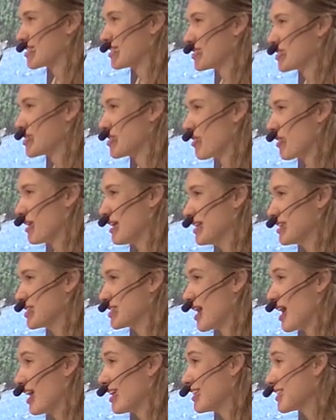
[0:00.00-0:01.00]
at such a young
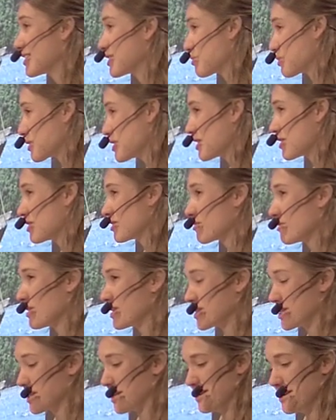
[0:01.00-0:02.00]
age? And it's a pretty good
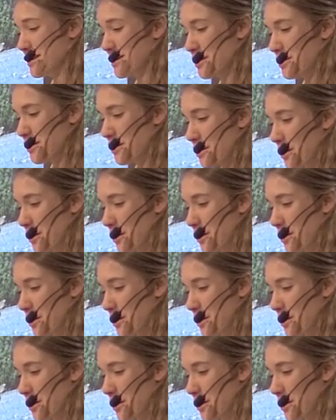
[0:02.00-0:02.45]
question,